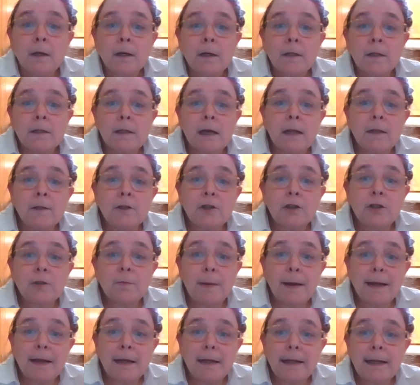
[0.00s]
Scholars
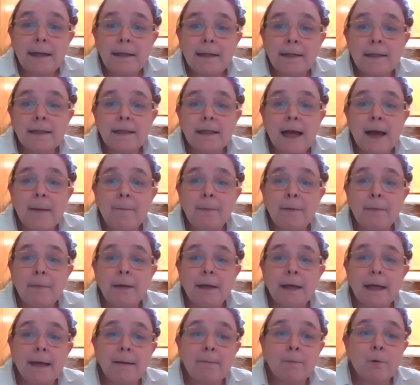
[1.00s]
speculate that Scappi
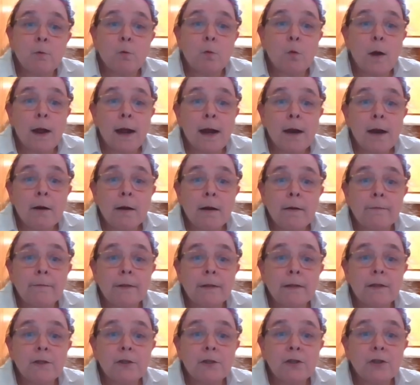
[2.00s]
became aware of
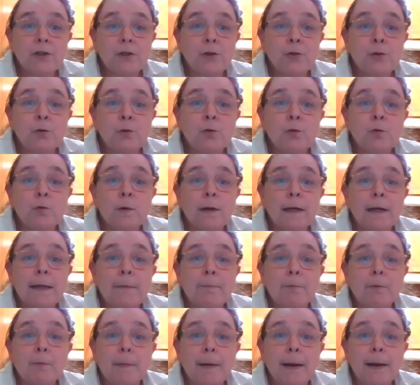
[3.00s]
this stew when
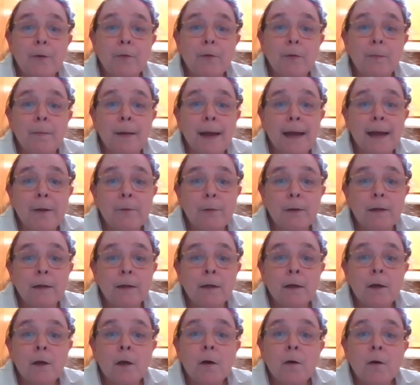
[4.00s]
he prepared the banquet
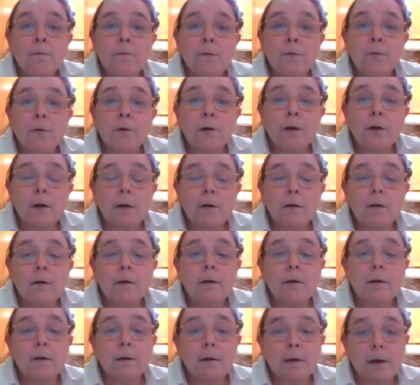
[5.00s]
for
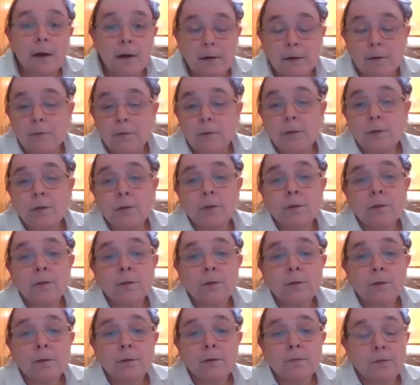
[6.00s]
Carlos,
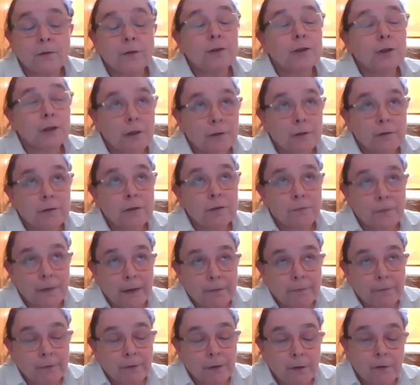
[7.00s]
for Charles
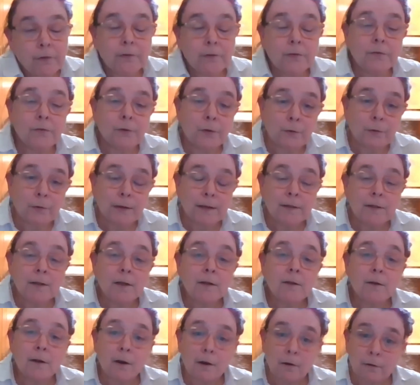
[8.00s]
V, also known
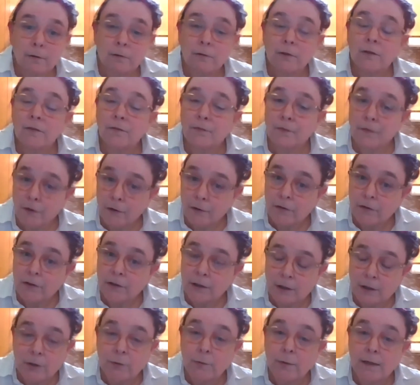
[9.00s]
as Carlos I
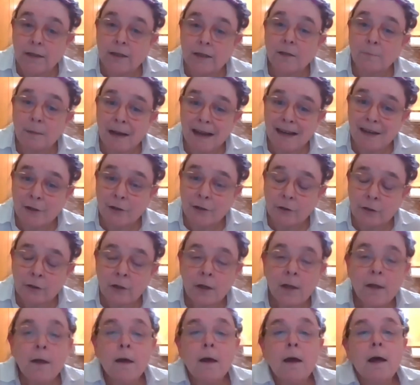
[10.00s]
to us
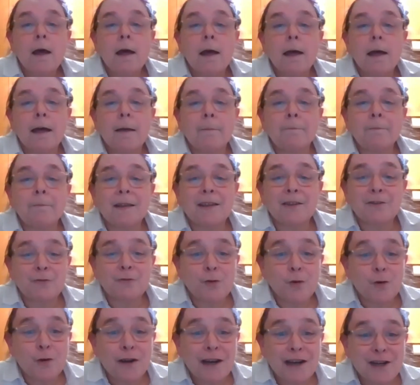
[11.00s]
Spaniards, um, his
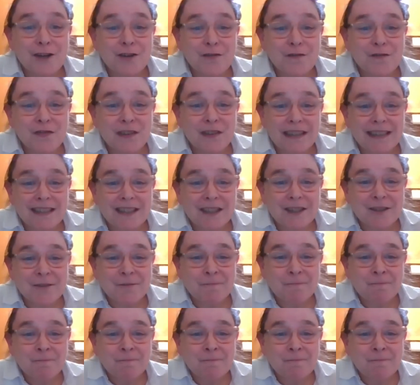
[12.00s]
coronation feast.